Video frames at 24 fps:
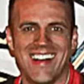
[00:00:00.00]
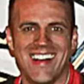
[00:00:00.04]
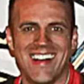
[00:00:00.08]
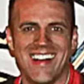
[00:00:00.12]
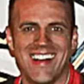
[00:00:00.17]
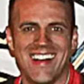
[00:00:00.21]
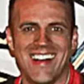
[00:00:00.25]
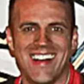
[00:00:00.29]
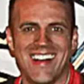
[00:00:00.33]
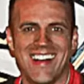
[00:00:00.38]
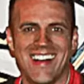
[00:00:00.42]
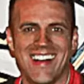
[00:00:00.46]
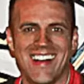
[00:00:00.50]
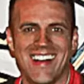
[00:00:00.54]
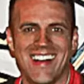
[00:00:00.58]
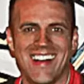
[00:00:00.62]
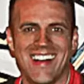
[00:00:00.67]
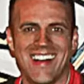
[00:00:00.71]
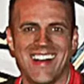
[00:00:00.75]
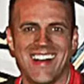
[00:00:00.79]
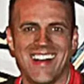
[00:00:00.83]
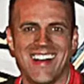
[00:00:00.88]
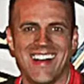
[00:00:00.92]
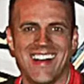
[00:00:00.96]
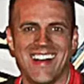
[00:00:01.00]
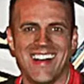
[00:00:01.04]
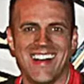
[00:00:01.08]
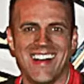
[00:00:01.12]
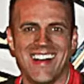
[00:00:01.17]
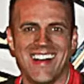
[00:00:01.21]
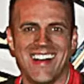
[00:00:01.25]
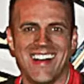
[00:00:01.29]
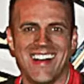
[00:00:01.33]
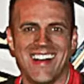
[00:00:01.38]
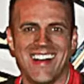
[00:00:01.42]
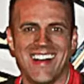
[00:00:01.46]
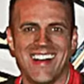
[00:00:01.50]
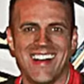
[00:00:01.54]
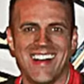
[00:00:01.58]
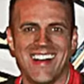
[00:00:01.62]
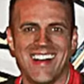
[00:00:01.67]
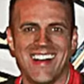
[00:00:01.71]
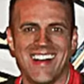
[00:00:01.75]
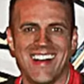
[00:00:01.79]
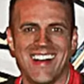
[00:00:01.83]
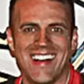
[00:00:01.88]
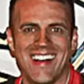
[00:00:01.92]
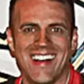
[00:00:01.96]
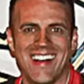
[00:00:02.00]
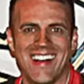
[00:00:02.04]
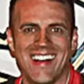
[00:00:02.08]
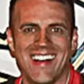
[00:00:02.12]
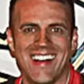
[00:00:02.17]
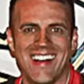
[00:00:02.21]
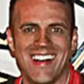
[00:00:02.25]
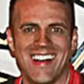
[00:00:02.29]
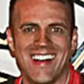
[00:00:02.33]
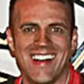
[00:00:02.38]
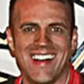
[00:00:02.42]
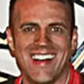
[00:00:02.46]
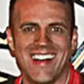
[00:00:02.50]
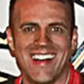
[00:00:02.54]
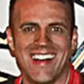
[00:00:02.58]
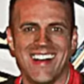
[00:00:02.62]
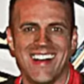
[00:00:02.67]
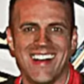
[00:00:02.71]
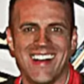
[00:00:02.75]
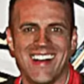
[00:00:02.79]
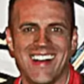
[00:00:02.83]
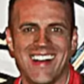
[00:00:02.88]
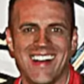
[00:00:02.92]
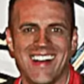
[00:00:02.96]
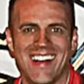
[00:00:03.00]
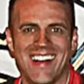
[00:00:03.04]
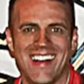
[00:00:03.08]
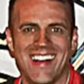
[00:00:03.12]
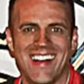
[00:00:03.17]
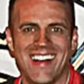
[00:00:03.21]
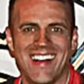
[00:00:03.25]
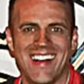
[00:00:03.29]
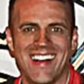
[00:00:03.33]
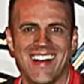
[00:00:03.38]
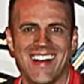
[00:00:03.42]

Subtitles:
The person shown says nothing.